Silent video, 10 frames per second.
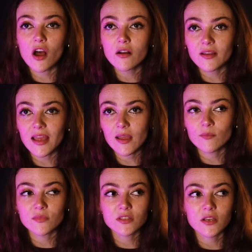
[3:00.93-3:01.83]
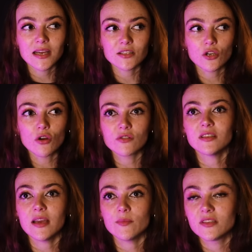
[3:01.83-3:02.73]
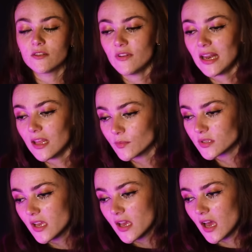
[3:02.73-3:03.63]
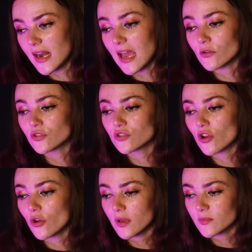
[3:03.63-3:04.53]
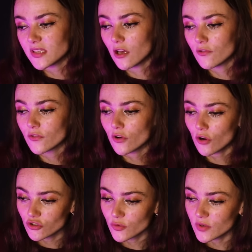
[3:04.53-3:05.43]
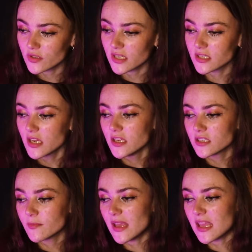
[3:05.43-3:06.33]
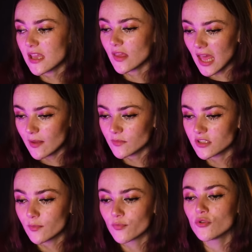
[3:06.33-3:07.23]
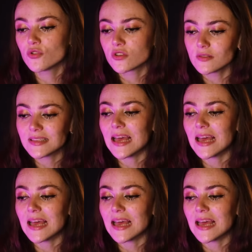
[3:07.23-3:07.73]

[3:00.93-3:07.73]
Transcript: the Hunger Games as a concept developed and how Snow himself contributed to making the games the brutal